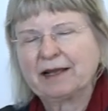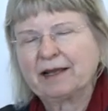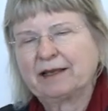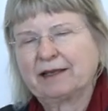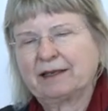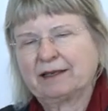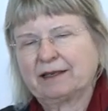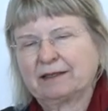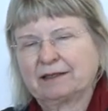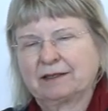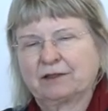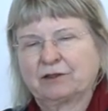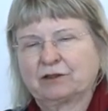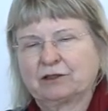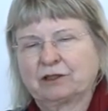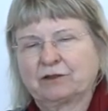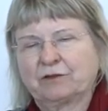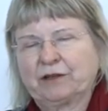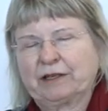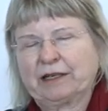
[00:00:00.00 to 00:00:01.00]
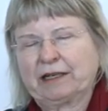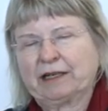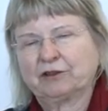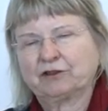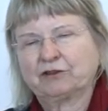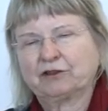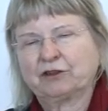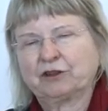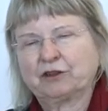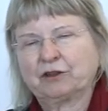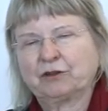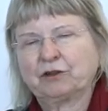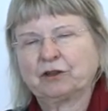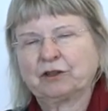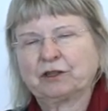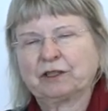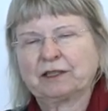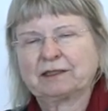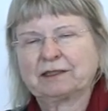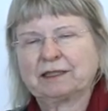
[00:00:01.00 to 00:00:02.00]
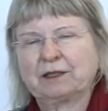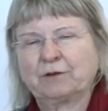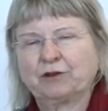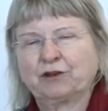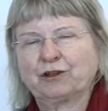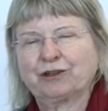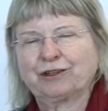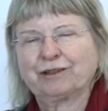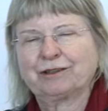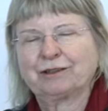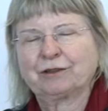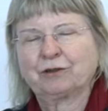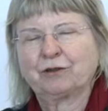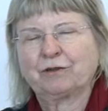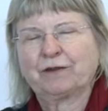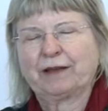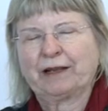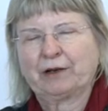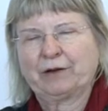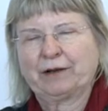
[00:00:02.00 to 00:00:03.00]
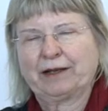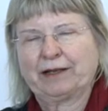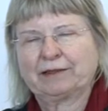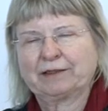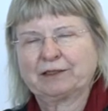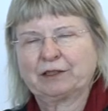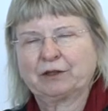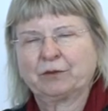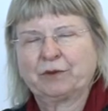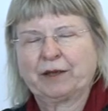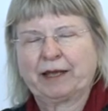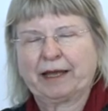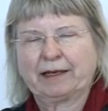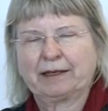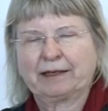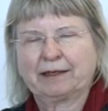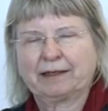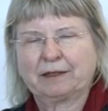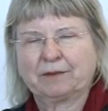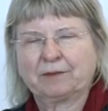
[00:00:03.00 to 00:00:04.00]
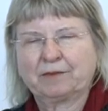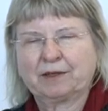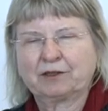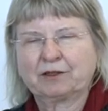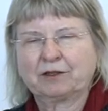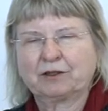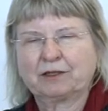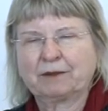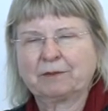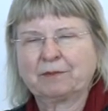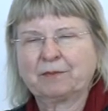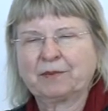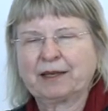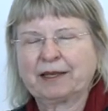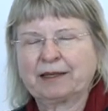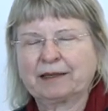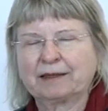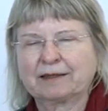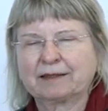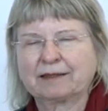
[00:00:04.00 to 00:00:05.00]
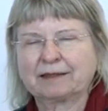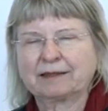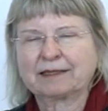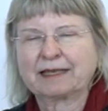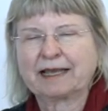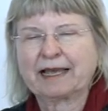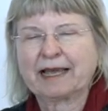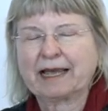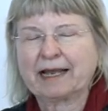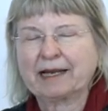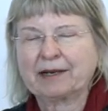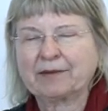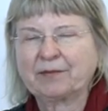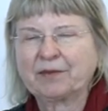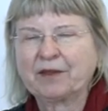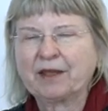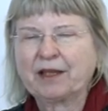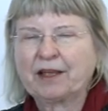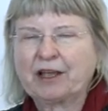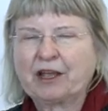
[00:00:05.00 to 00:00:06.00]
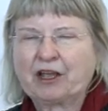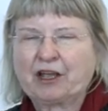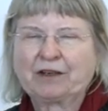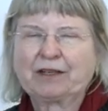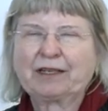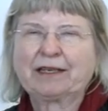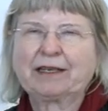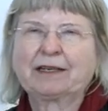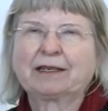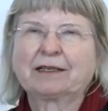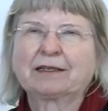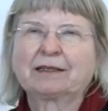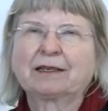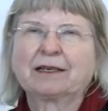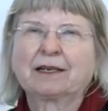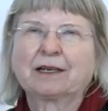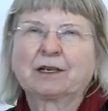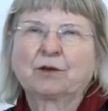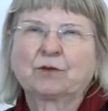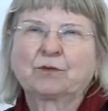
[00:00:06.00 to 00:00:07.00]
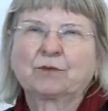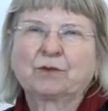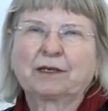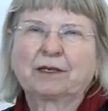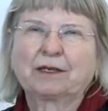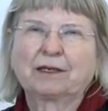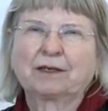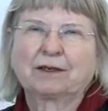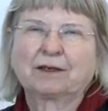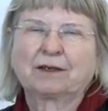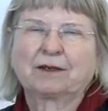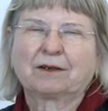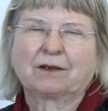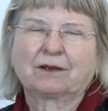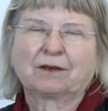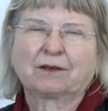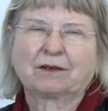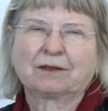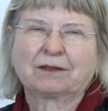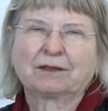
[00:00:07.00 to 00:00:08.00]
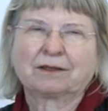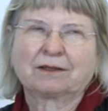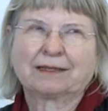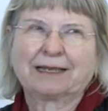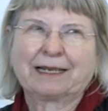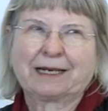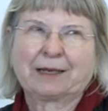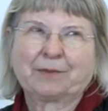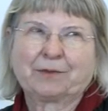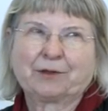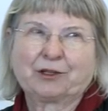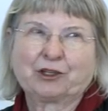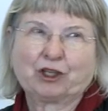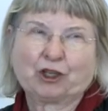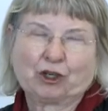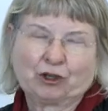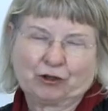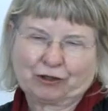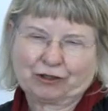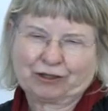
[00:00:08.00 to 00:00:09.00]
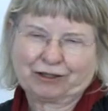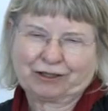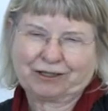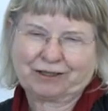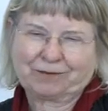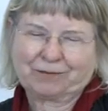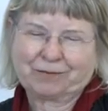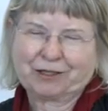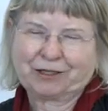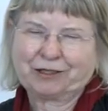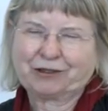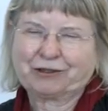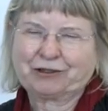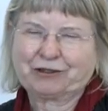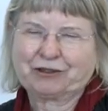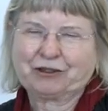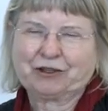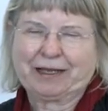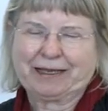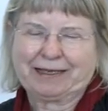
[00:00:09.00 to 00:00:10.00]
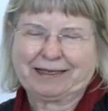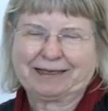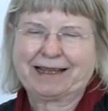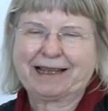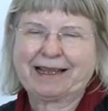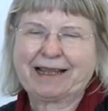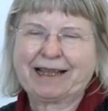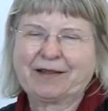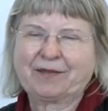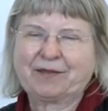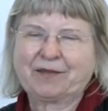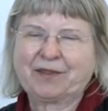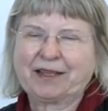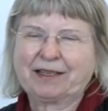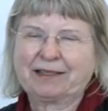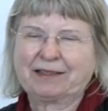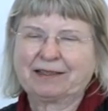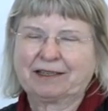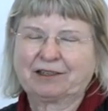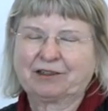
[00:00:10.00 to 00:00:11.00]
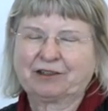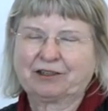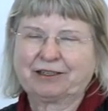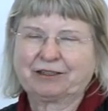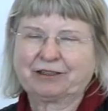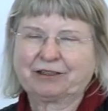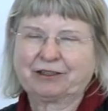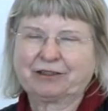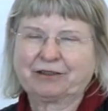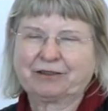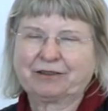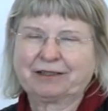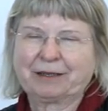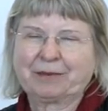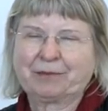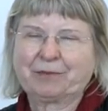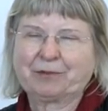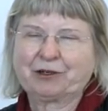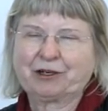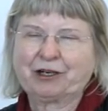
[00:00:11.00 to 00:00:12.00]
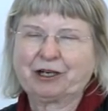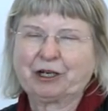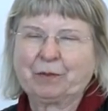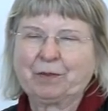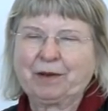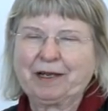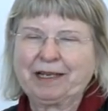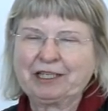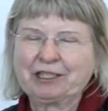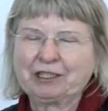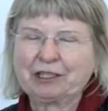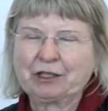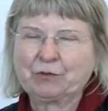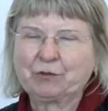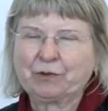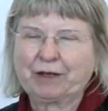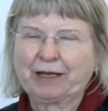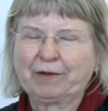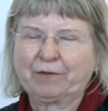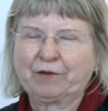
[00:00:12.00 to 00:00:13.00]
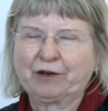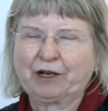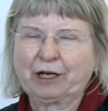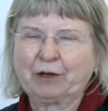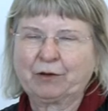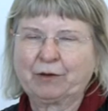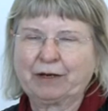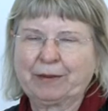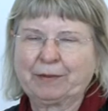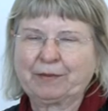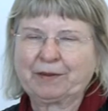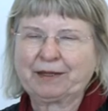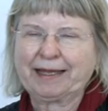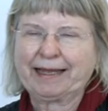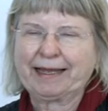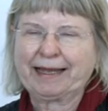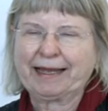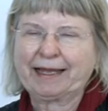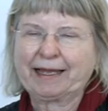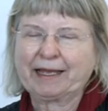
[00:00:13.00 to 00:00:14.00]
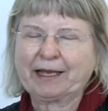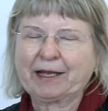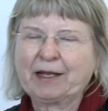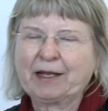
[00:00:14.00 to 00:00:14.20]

is also very close to the cortex, difficult to evaluate. So we added a methionine PET scan, and here we are helped a lot, because you can see in this anterior temporal lobe lesion we have a low uptake,